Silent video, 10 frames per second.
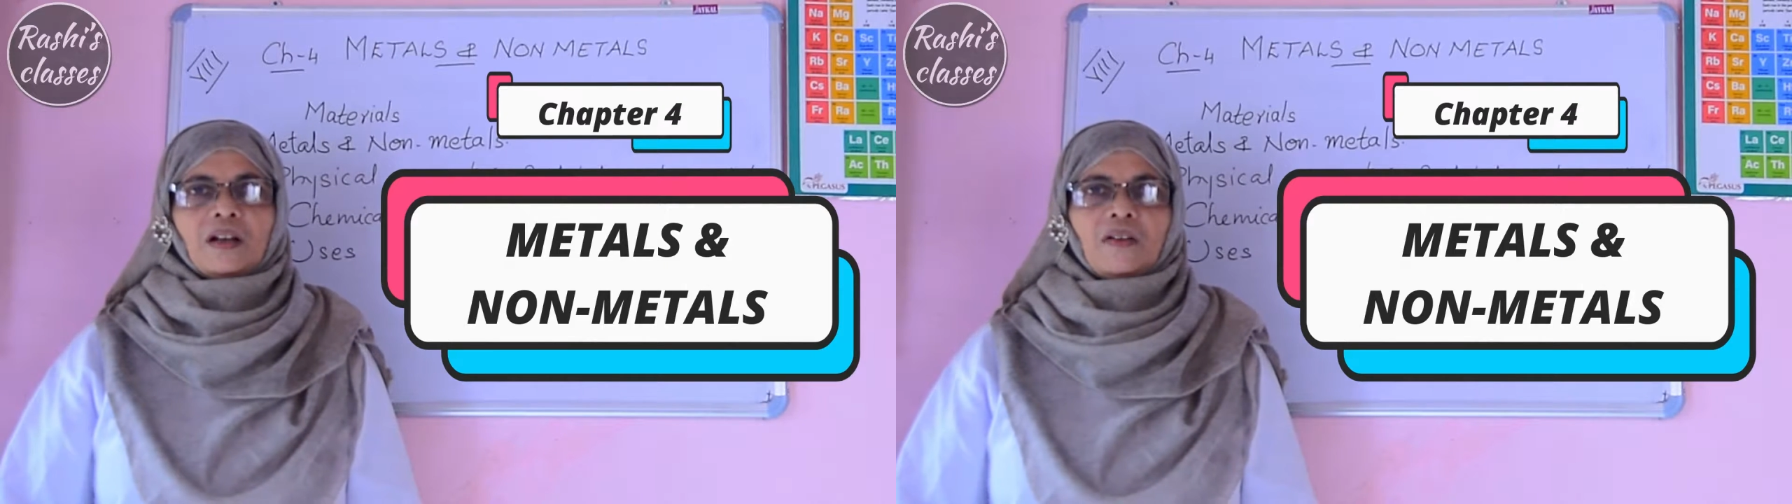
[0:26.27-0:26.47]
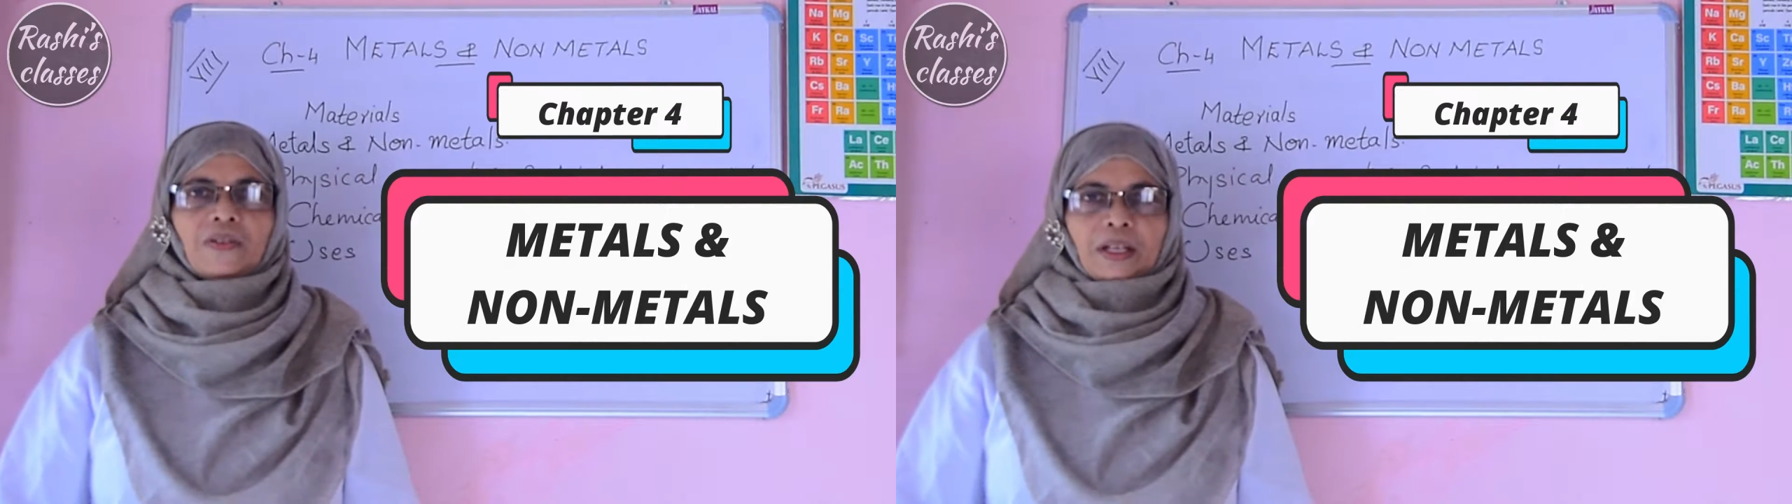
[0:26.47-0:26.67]

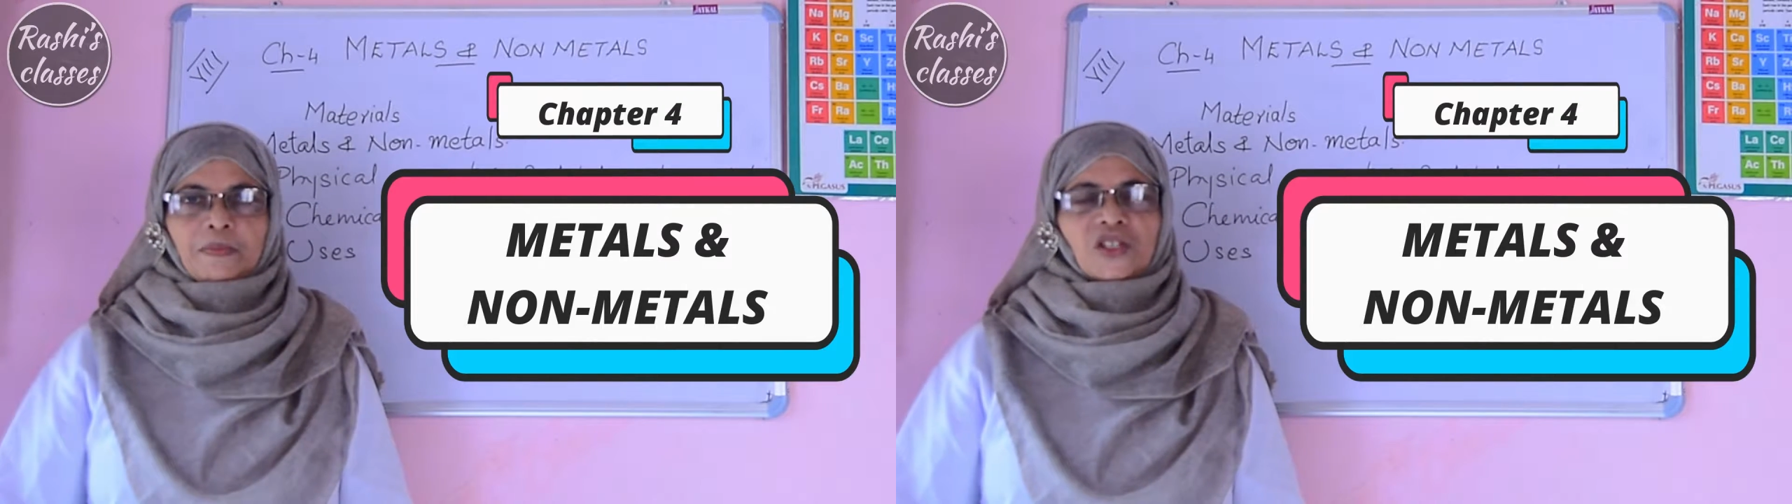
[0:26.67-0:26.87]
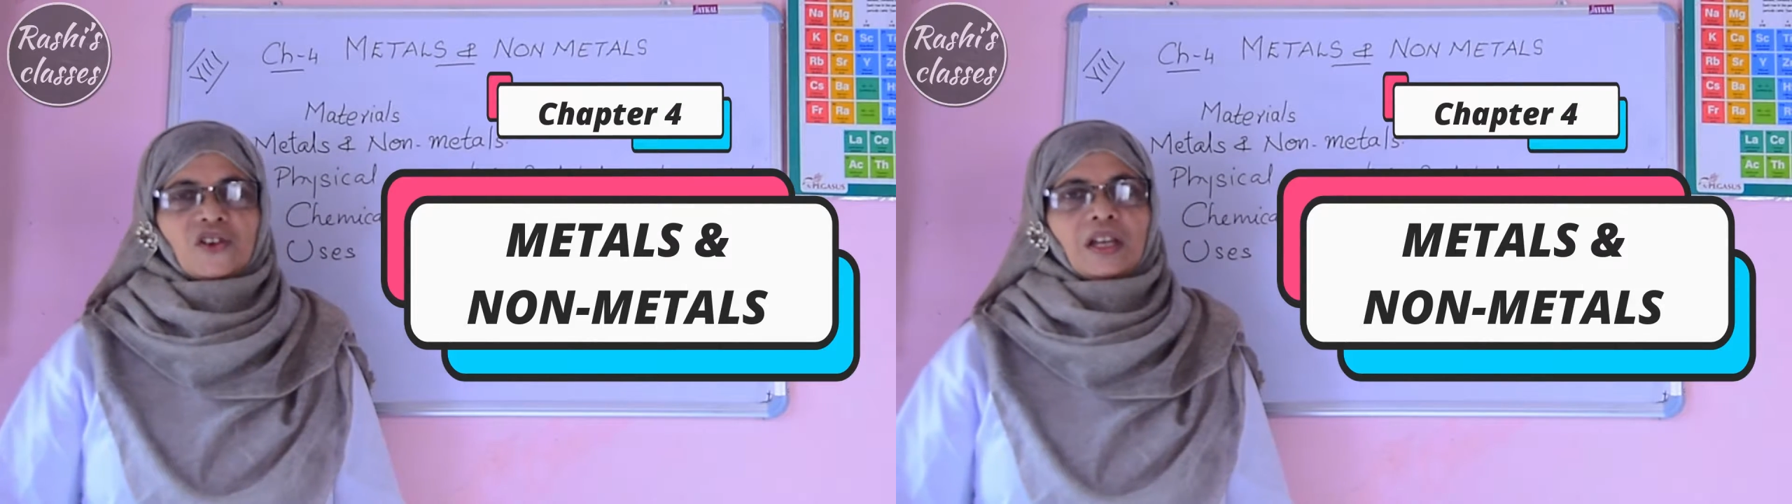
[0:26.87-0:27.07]
of
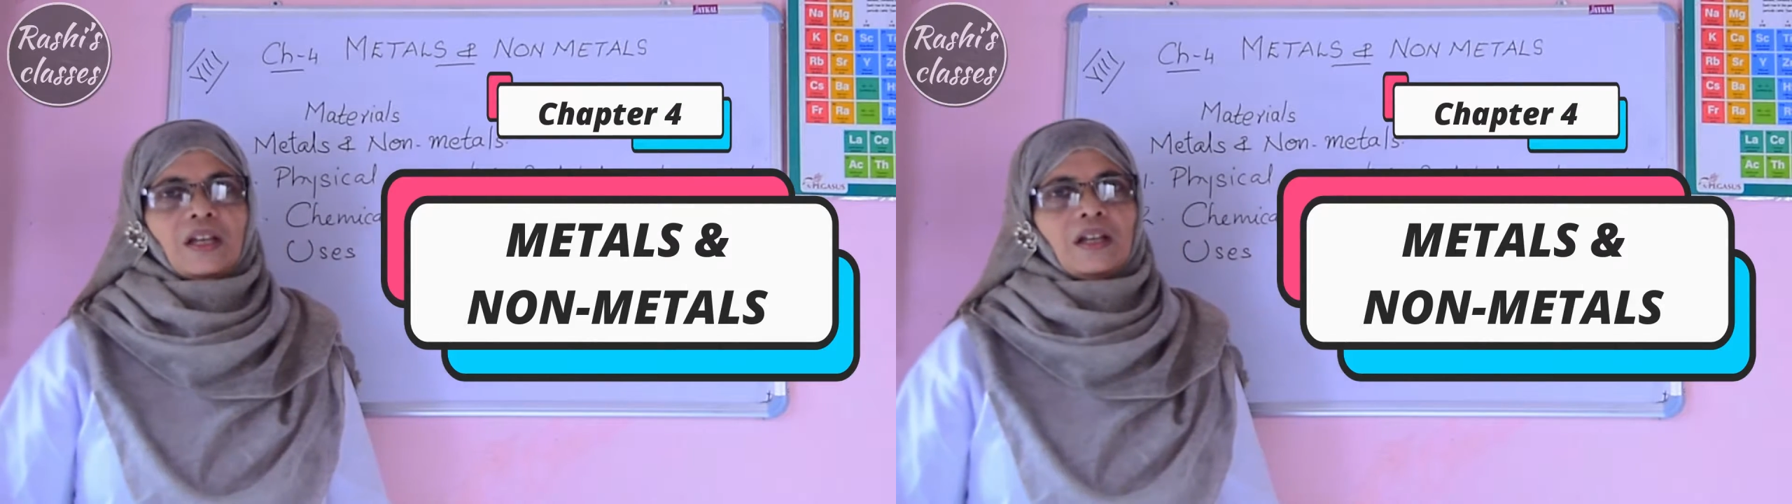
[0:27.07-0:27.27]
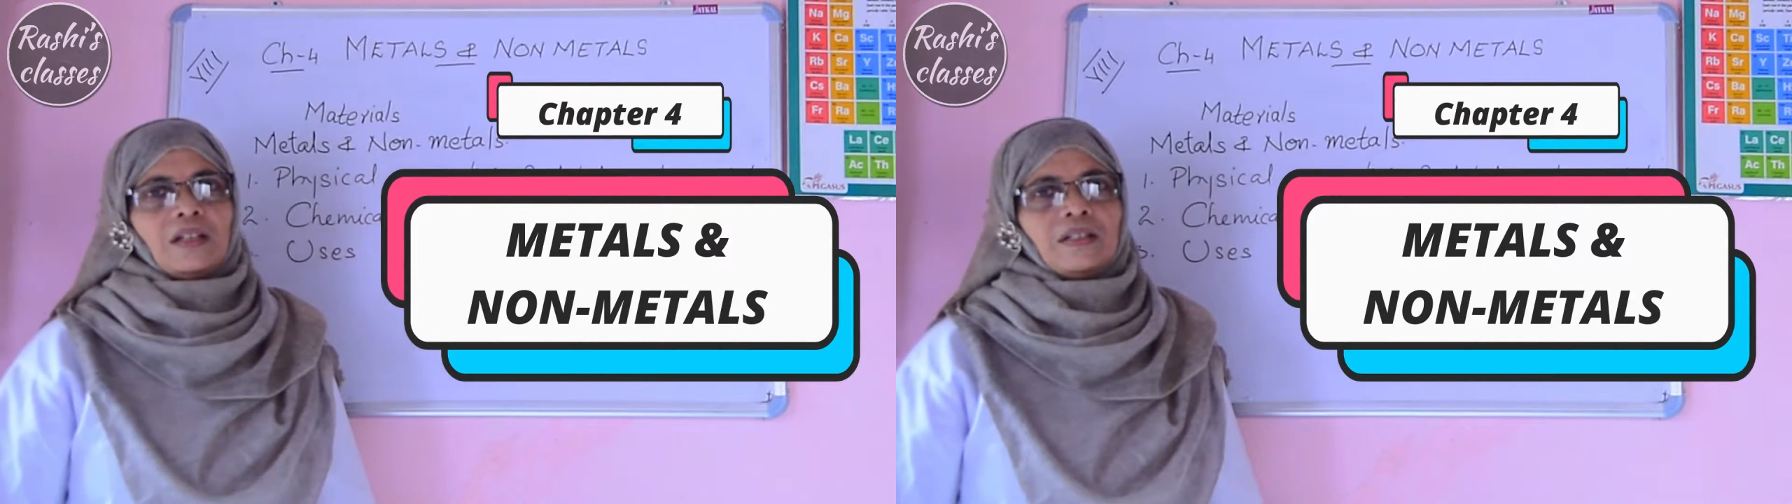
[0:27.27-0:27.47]
chemistry,
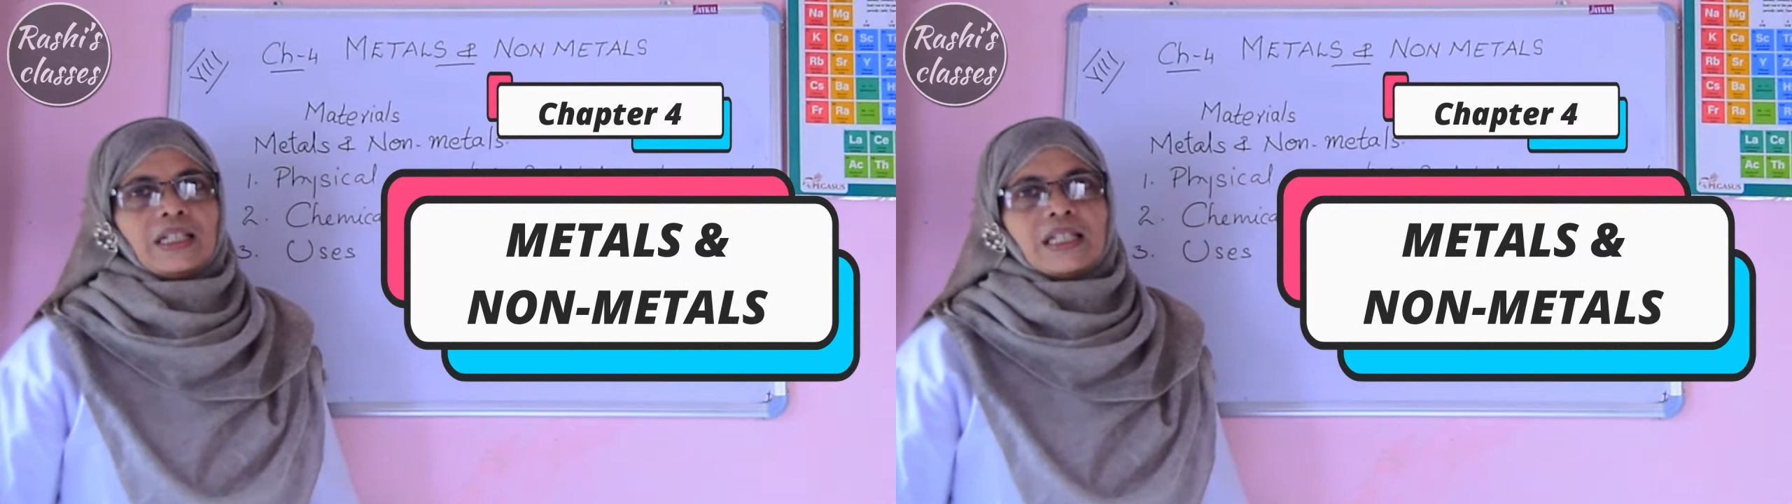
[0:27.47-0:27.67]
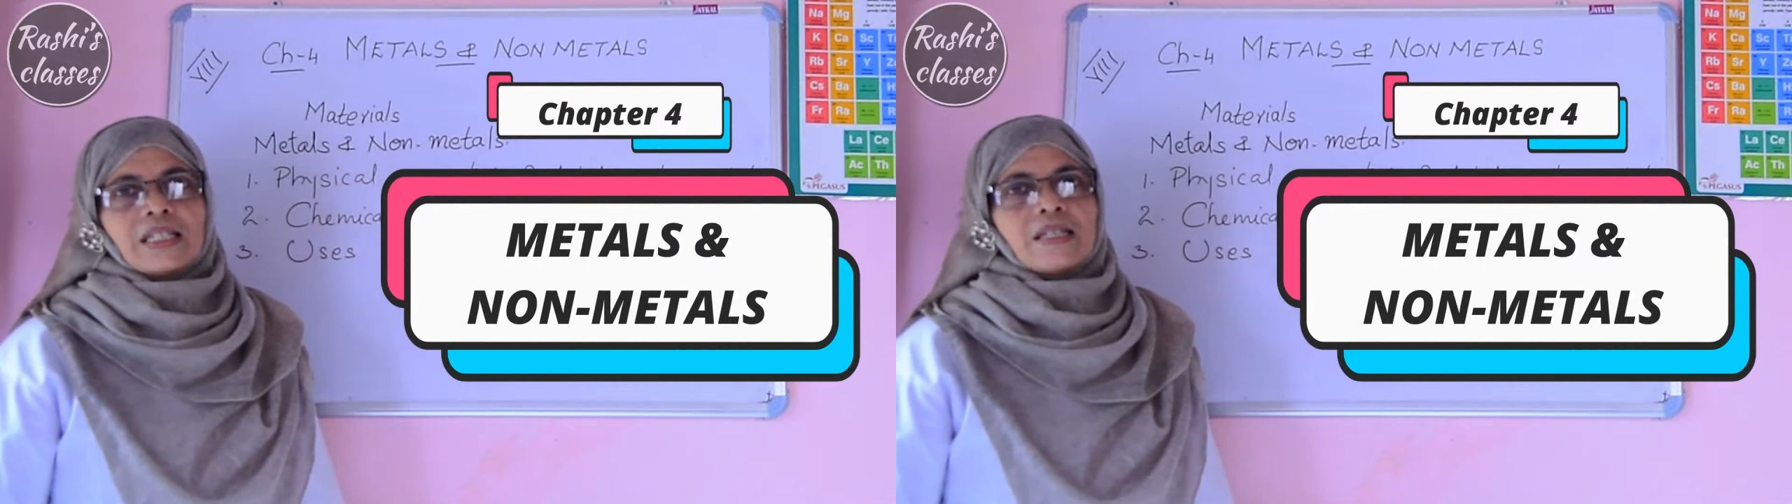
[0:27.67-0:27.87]

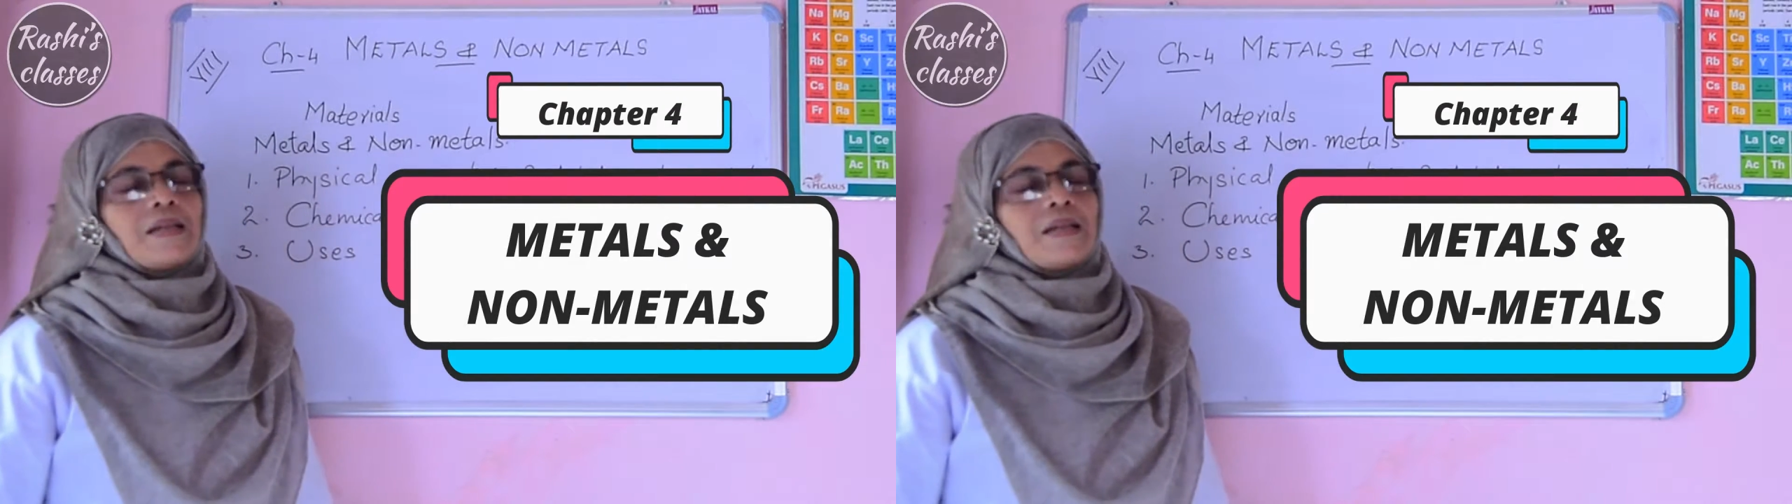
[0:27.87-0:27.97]
that is